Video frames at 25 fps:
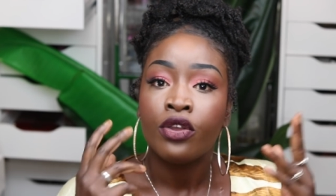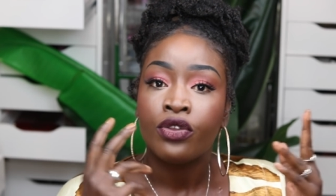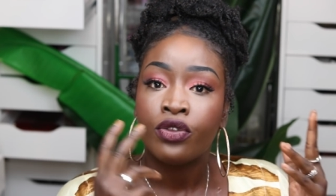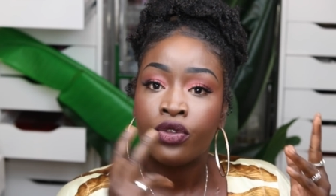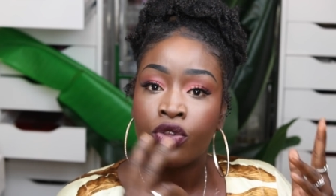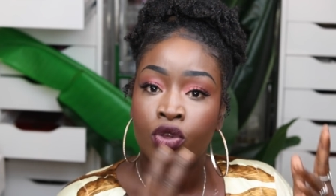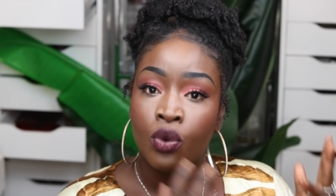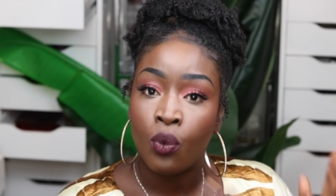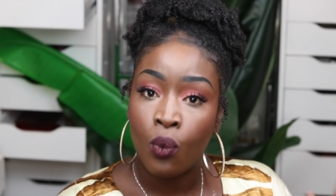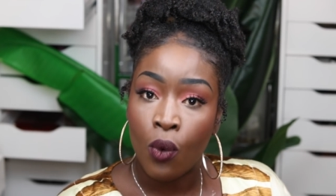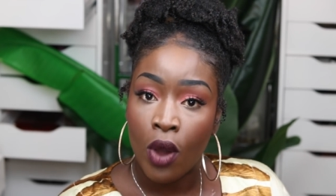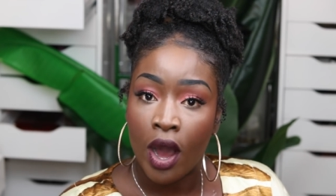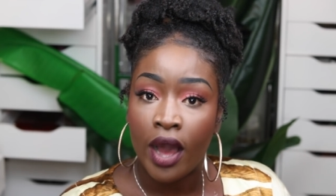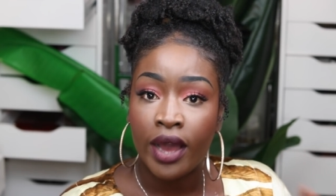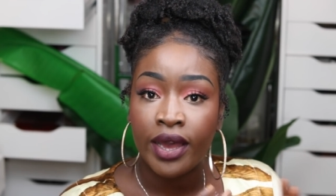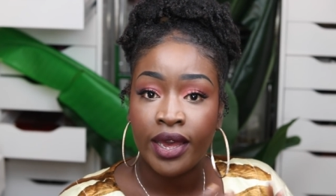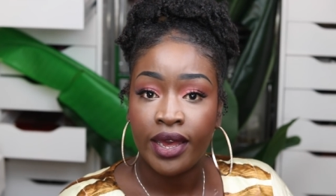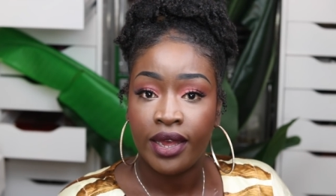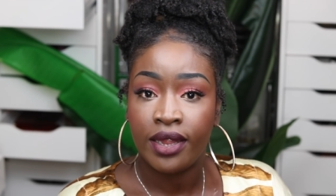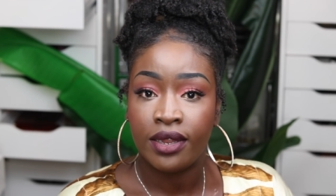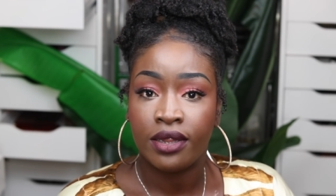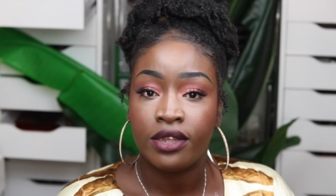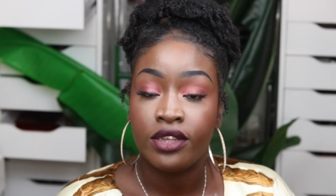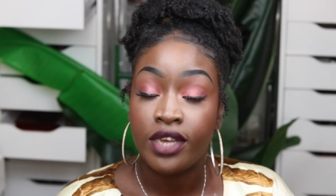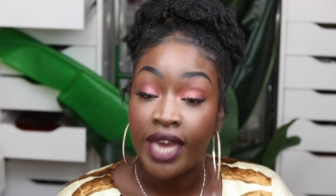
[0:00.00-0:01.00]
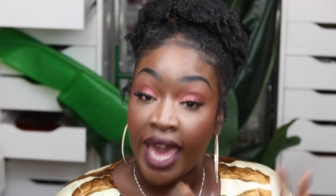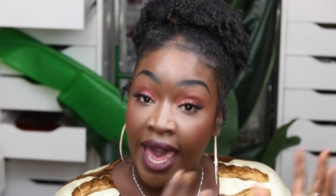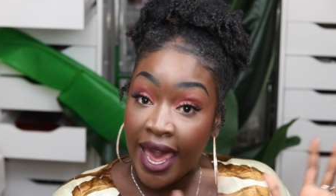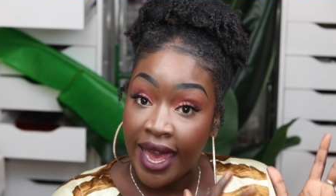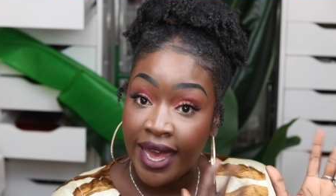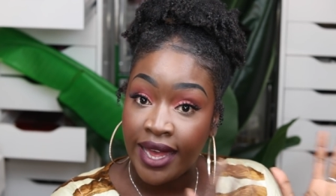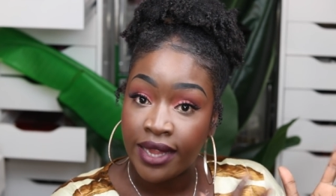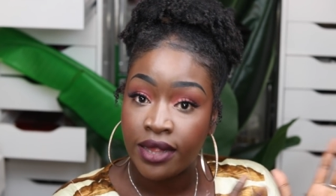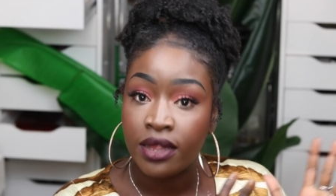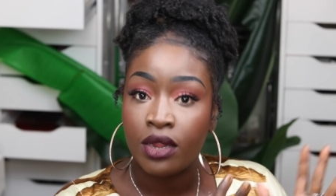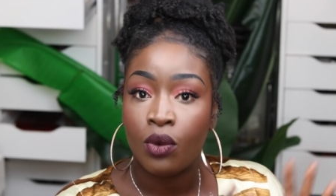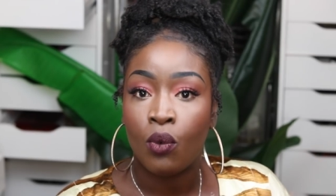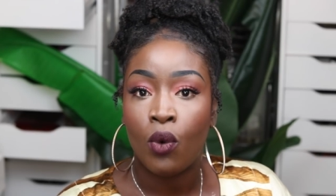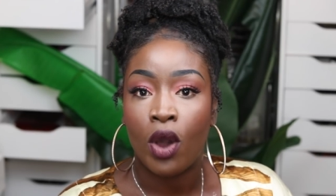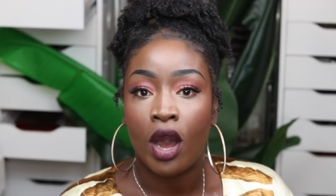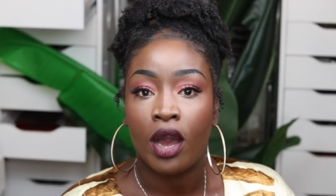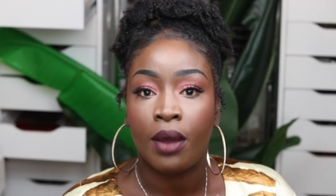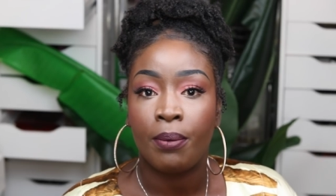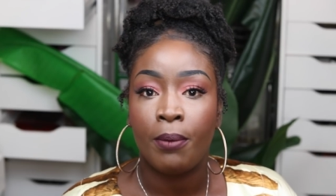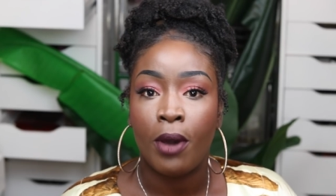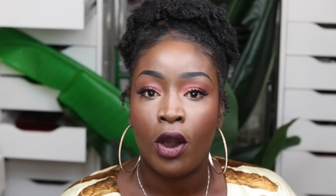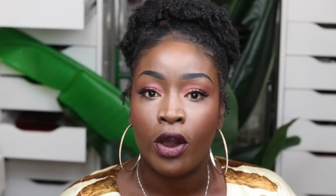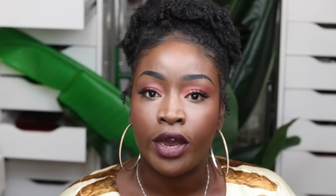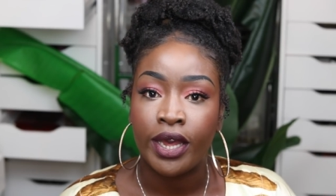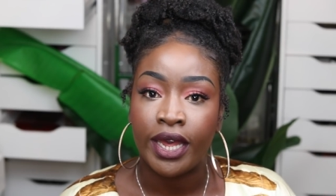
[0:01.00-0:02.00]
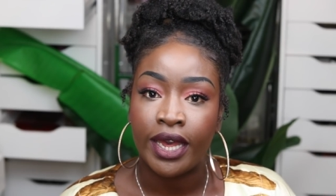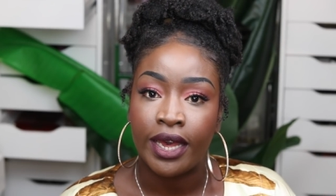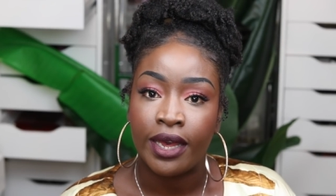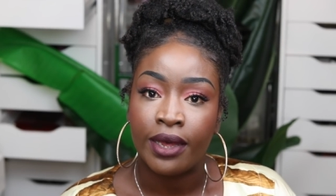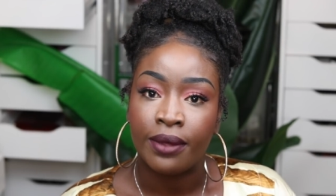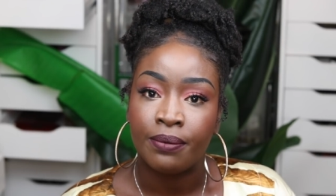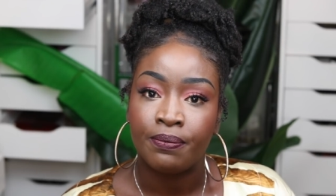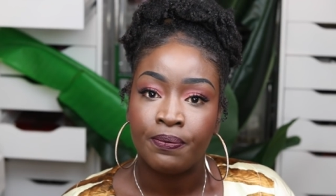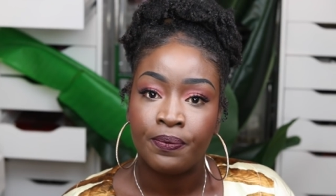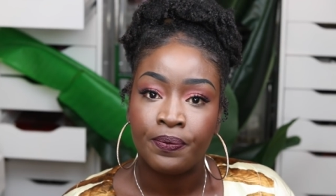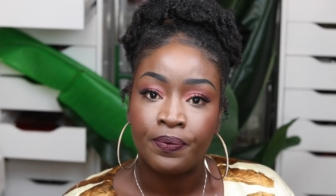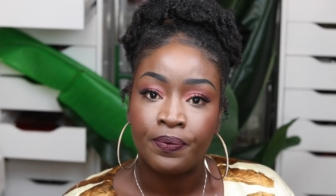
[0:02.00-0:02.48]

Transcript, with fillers: to work in, get in the work market.